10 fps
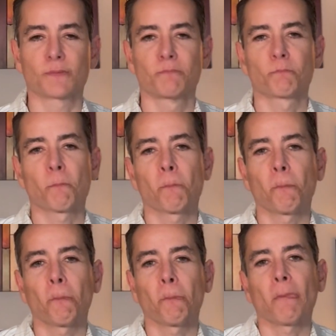reason.
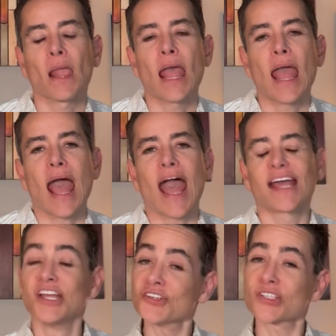
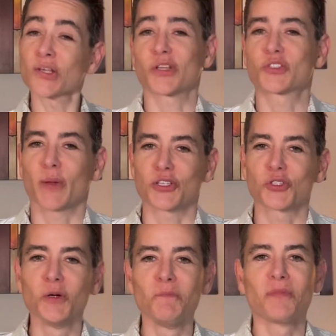And here's something
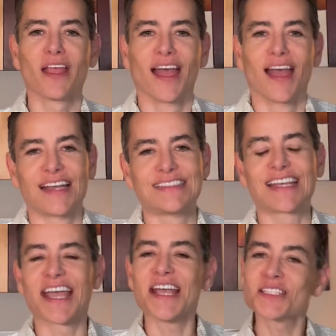special.
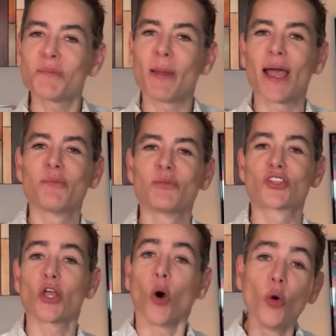
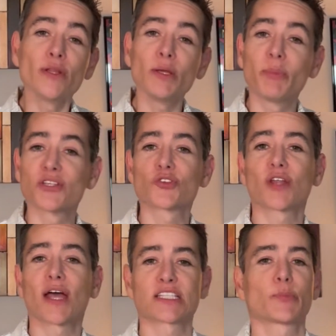Diazepam is the only
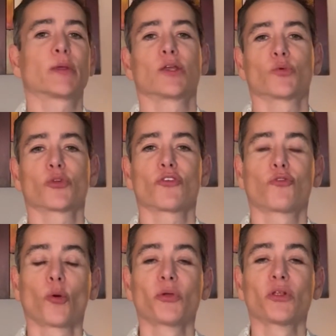benzodiazepine
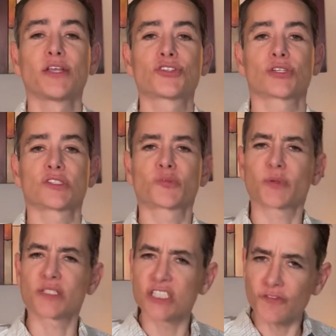with a
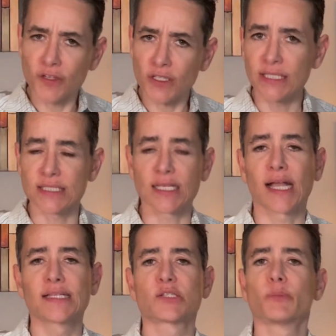formulation specifically
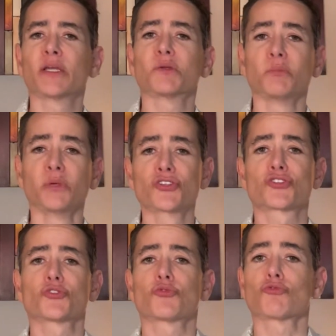designed to be
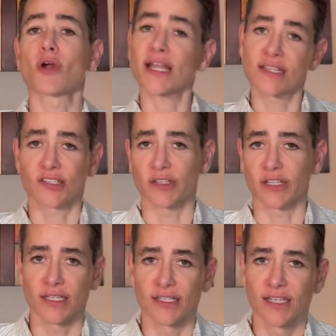administered
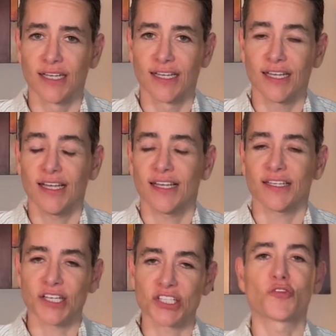rectally.
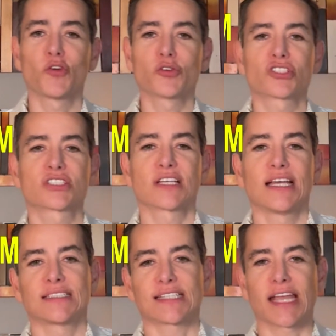Yes,
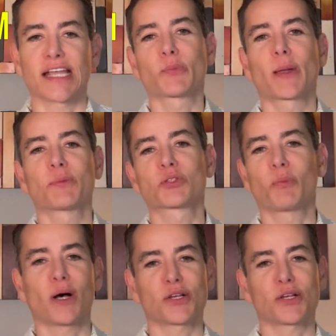folks, diazepam